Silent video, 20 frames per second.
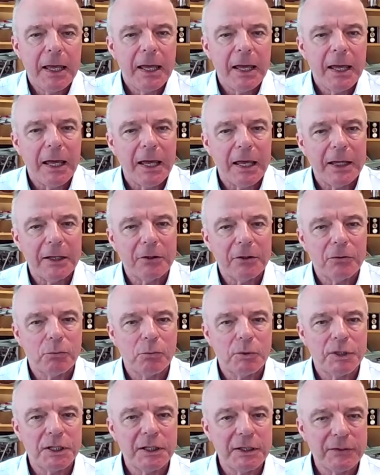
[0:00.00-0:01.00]
And
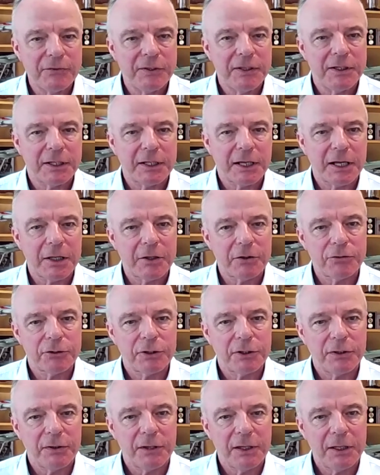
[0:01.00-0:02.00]
we lived in a
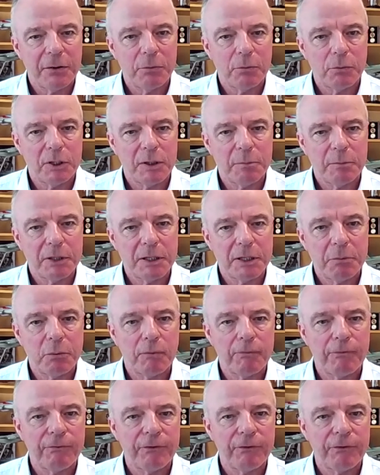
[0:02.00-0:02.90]
country then where people